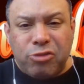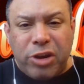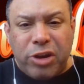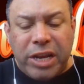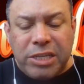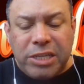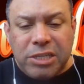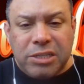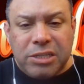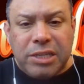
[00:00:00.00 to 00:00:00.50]

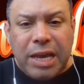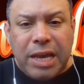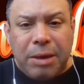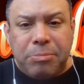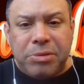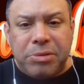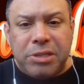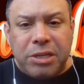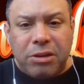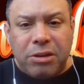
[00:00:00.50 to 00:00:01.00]
tragedies that
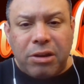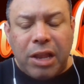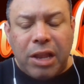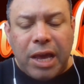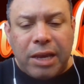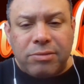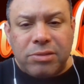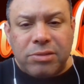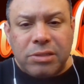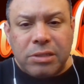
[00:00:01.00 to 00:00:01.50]
happen to your
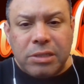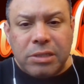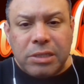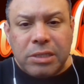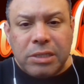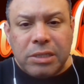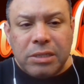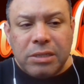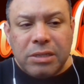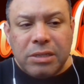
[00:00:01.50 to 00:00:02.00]
lives.
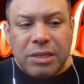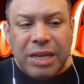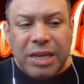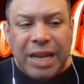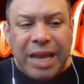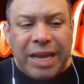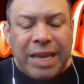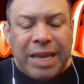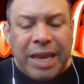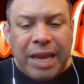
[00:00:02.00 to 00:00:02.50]

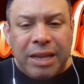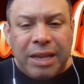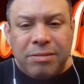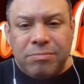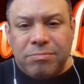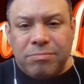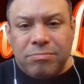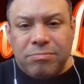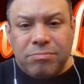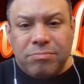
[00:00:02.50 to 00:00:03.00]
And I can't
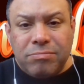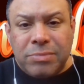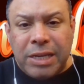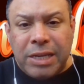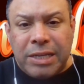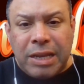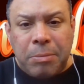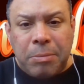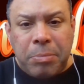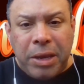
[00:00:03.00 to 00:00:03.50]

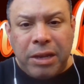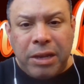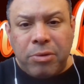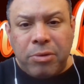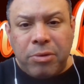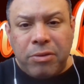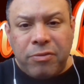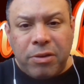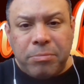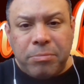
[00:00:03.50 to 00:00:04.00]
take that pain
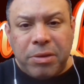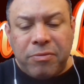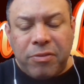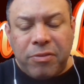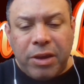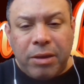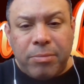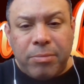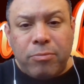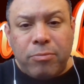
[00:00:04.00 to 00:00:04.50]
away from you,
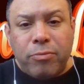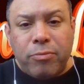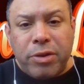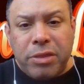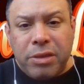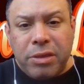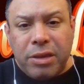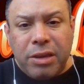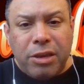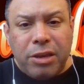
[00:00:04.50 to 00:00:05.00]
fam. I'm
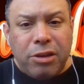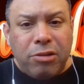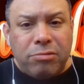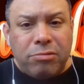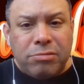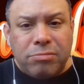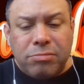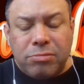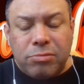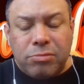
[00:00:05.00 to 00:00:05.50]
with you, and you
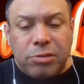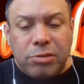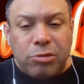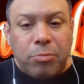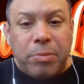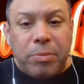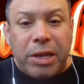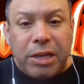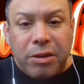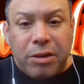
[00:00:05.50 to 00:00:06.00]
know,
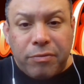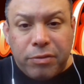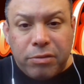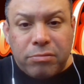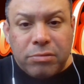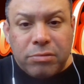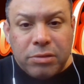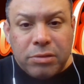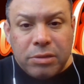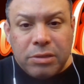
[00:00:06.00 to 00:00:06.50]
so many of
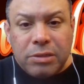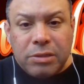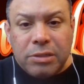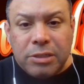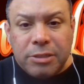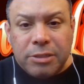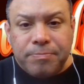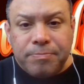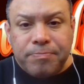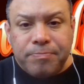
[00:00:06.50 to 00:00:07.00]
you.
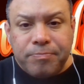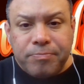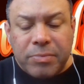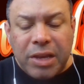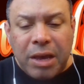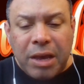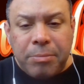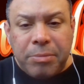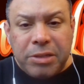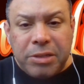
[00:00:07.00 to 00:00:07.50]

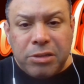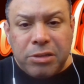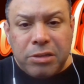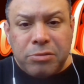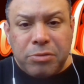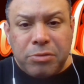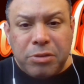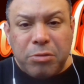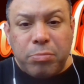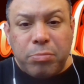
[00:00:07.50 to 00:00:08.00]
I'm in
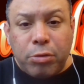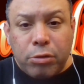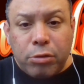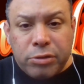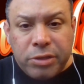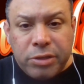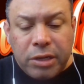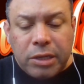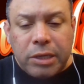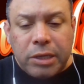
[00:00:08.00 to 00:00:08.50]
touch with you
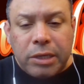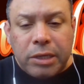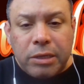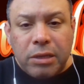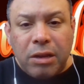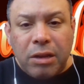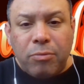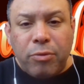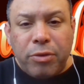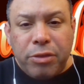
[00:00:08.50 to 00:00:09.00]
personally.
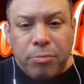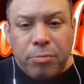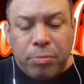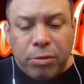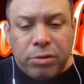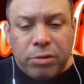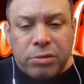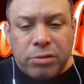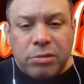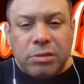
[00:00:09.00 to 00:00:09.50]
I'm with you
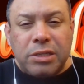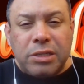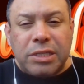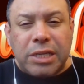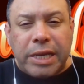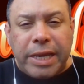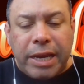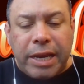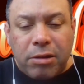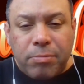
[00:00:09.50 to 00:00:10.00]
personally
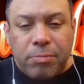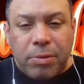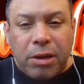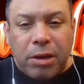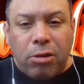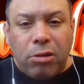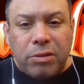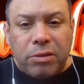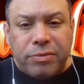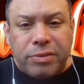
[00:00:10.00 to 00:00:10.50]
because I care
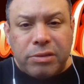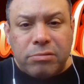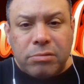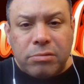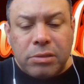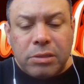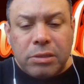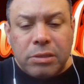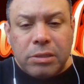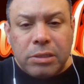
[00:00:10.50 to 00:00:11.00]
about all of you
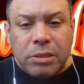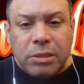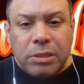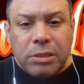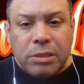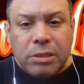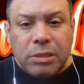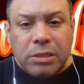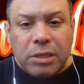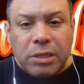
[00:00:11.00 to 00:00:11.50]

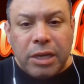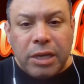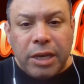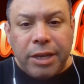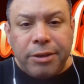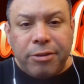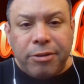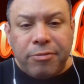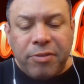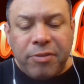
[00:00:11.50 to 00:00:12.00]

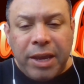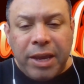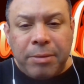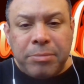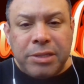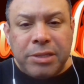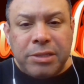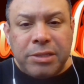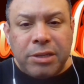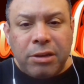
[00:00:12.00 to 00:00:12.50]
and your
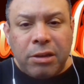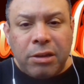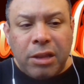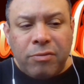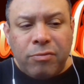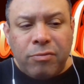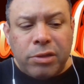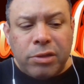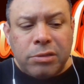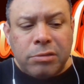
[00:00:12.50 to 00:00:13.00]
families and your
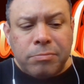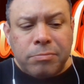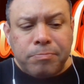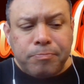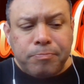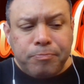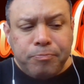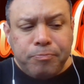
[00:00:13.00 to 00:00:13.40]
loved ones.